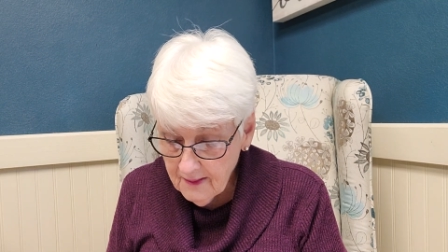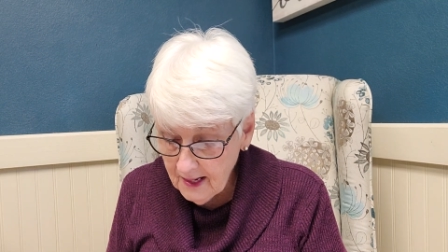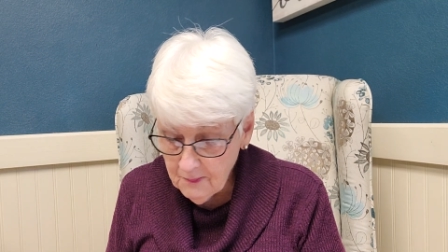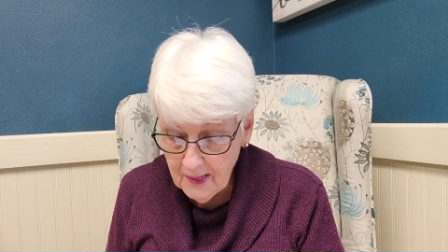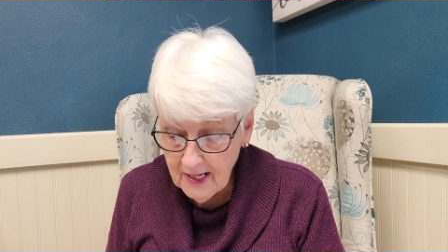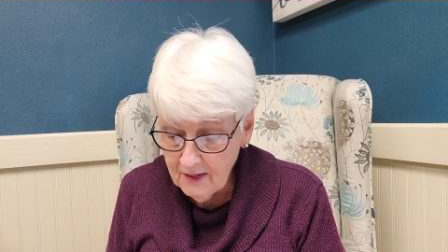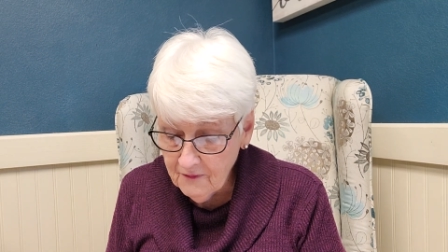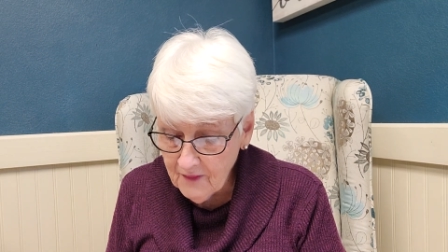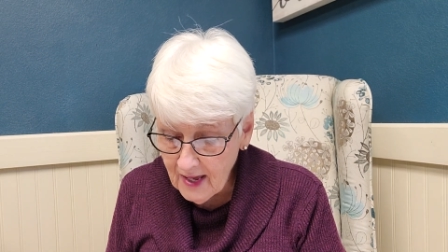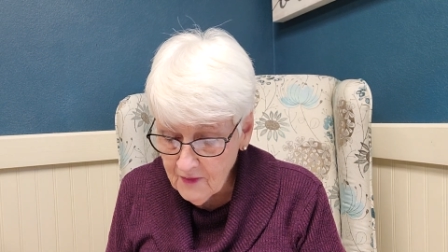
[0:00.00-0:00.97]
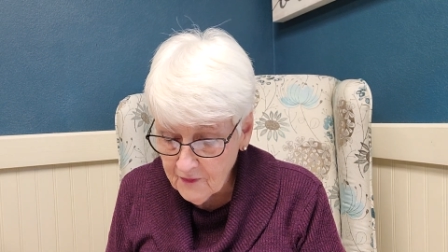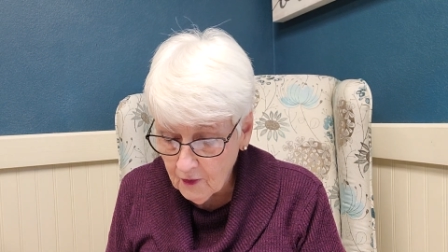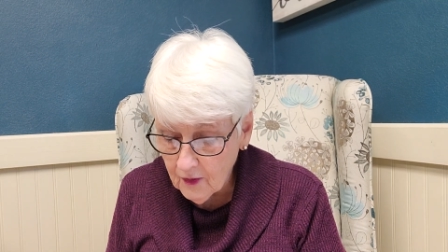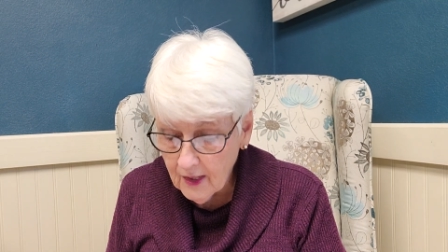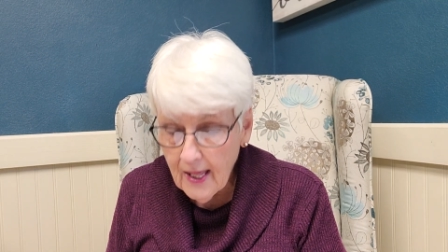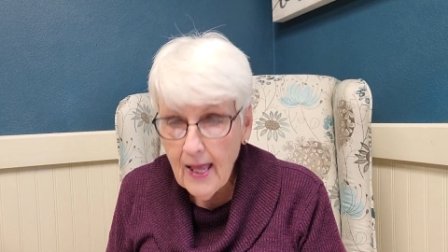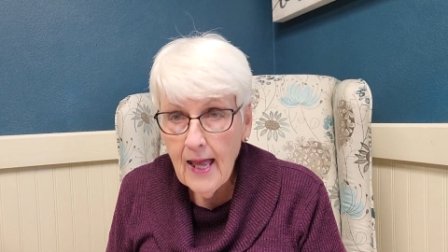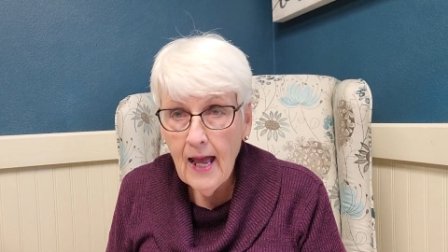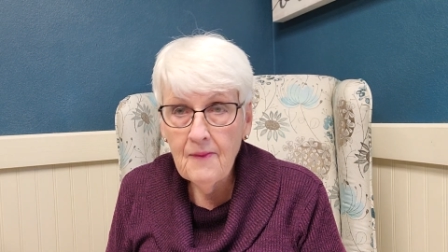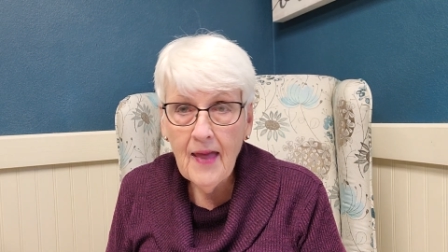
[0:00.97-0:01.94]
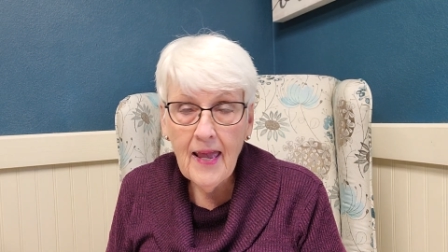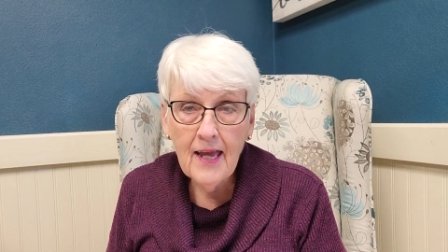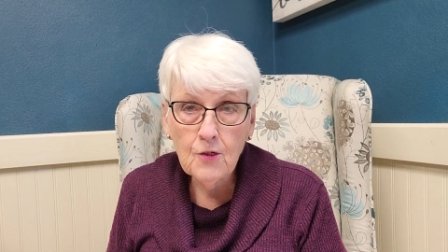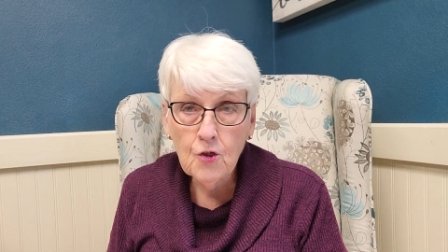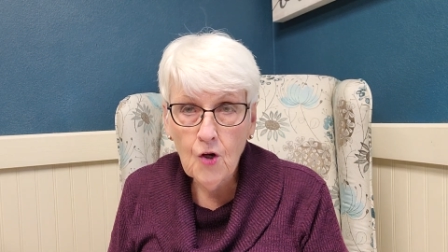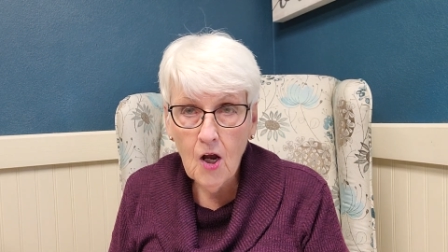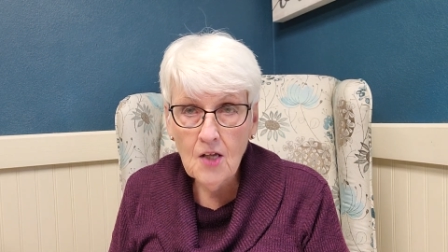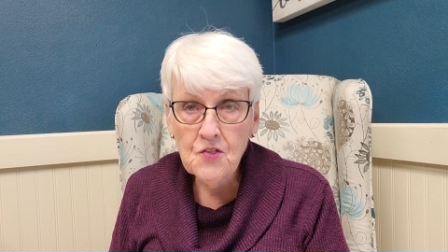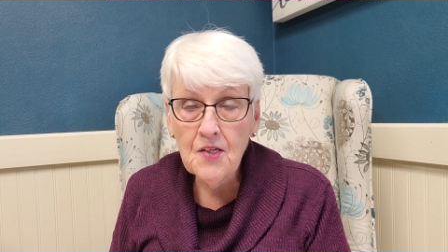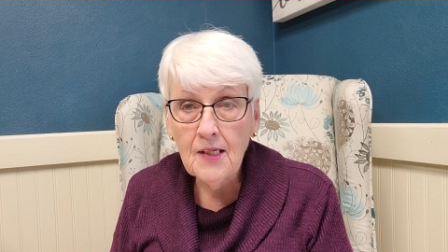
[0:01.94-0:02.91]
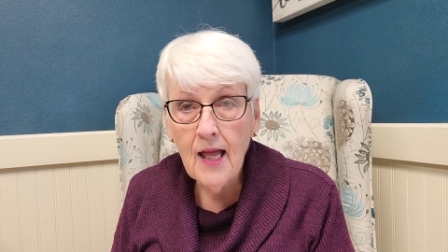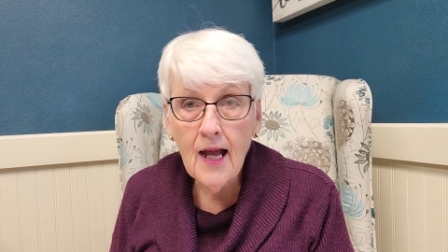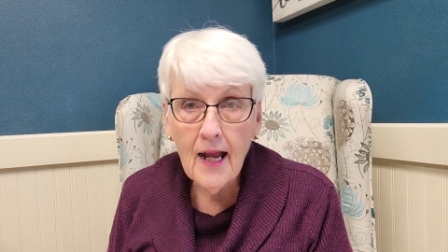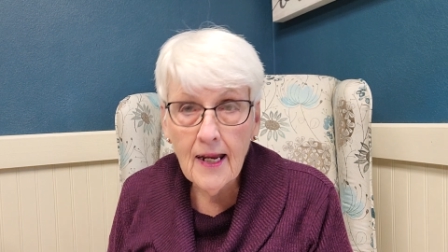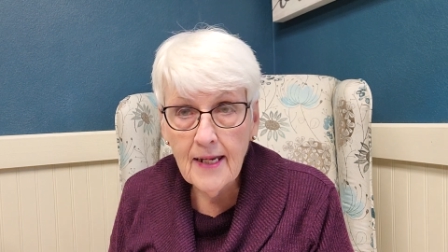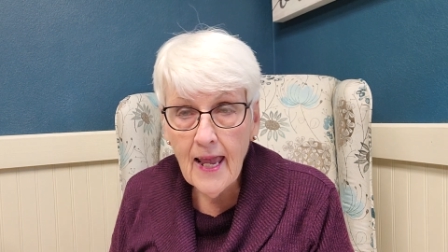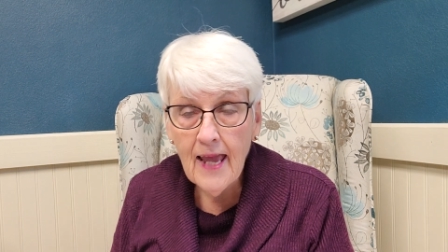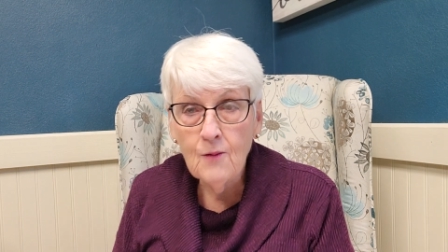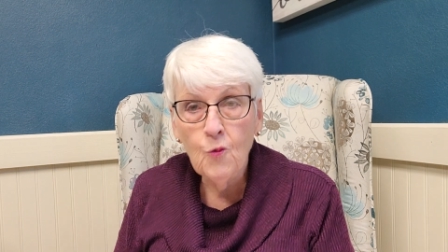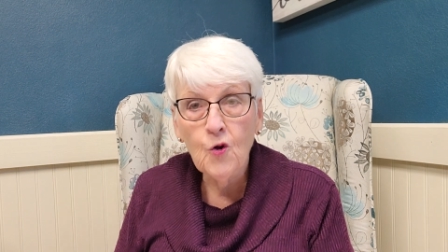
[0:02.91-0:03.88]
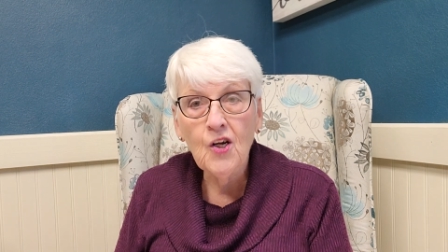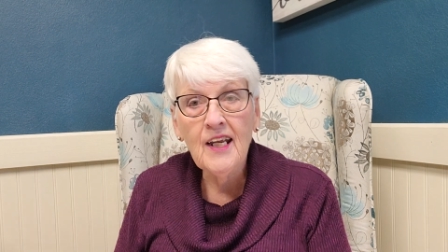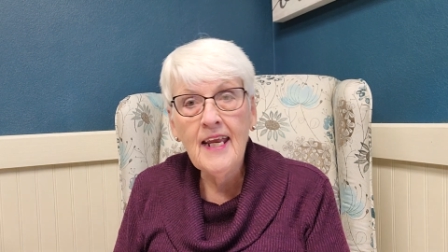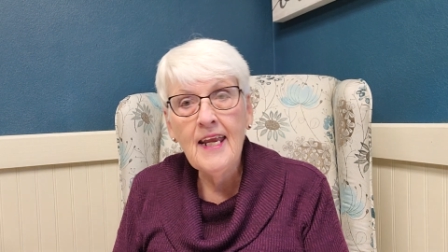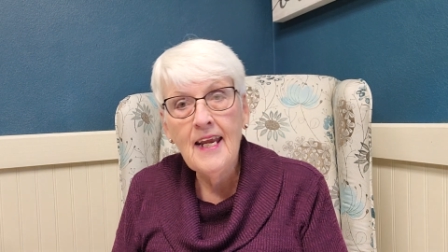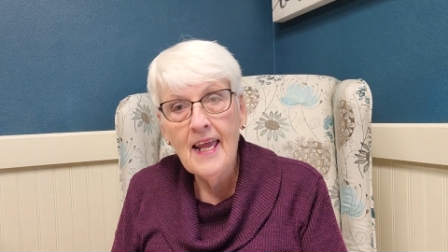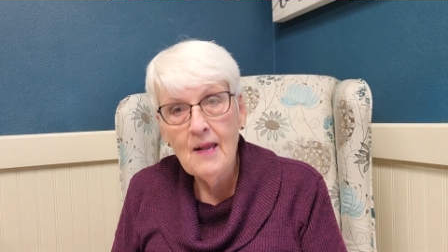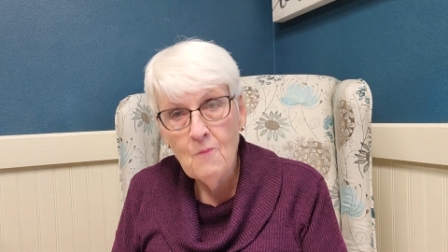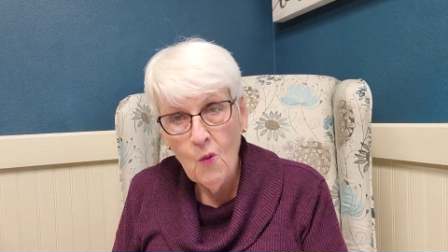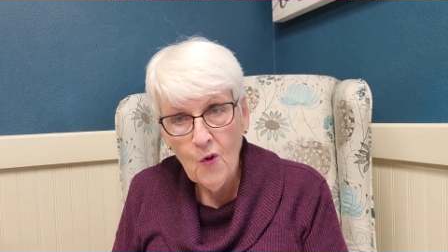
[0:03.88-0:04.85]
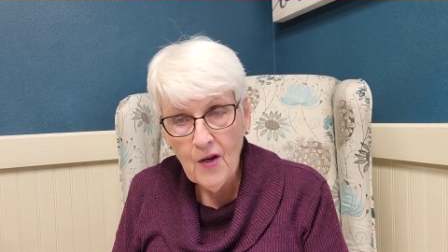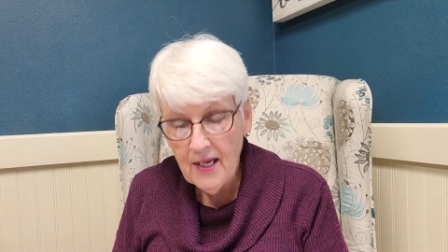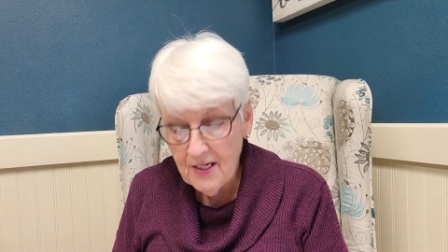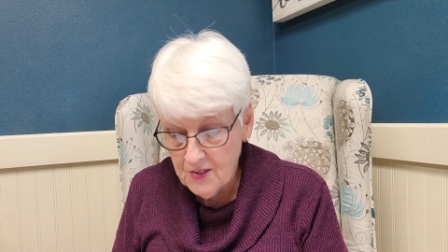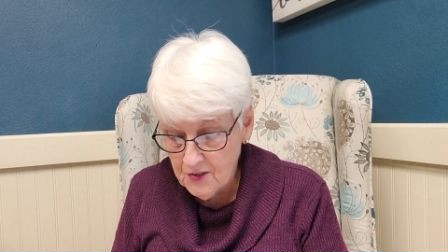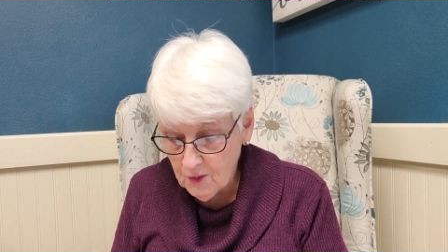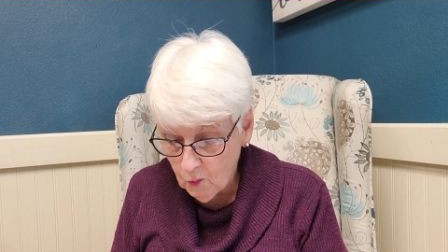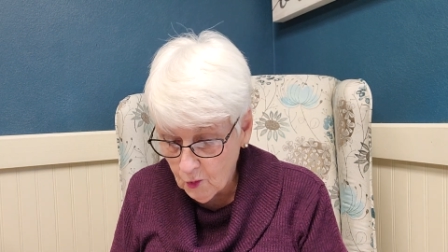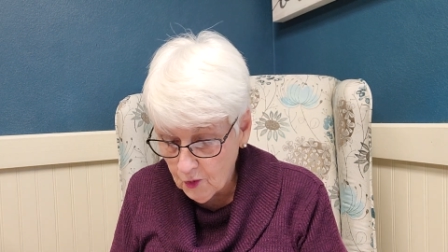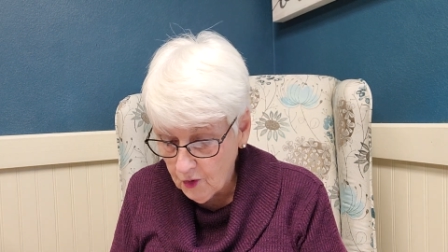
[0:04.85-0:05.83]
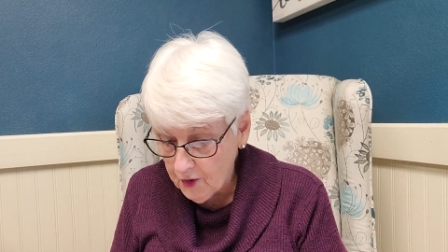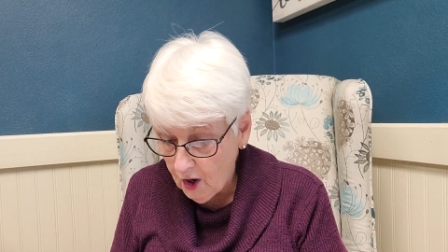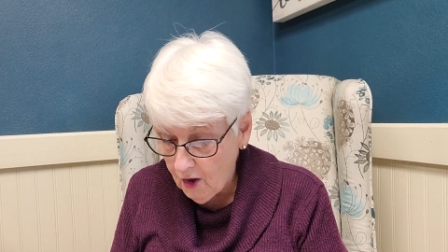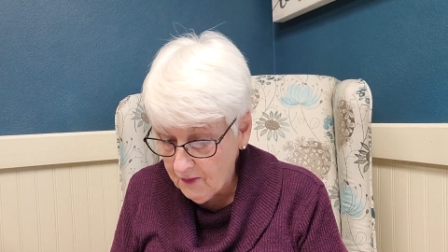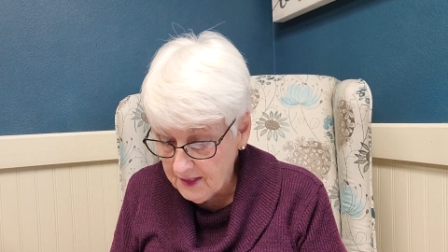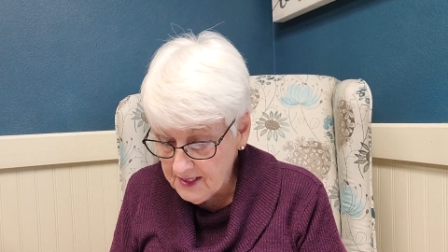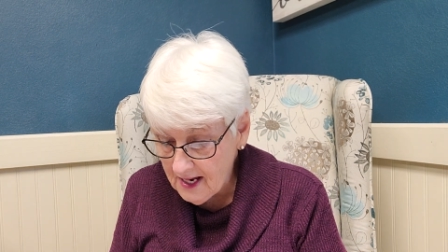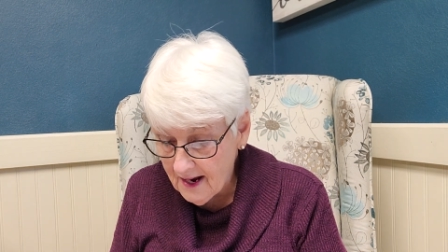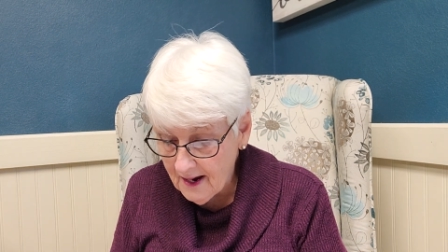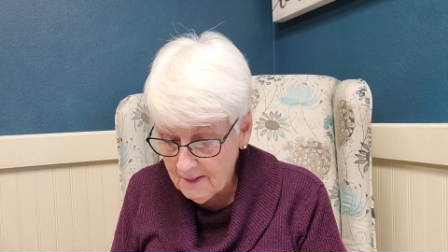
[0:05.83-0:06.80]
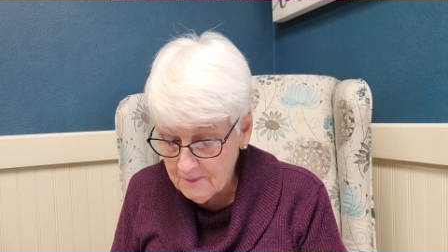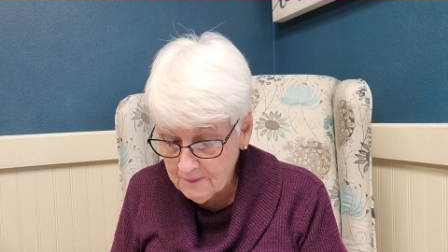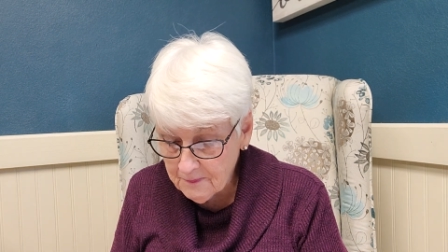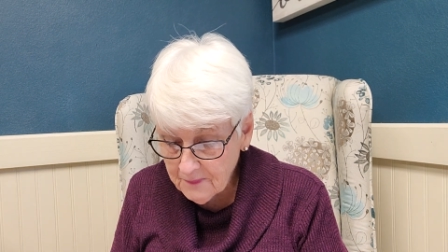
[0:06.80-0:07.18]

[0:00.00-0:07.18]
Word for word: They'd been unfaithful and they had crossed a line and were leaning more into the world all the time.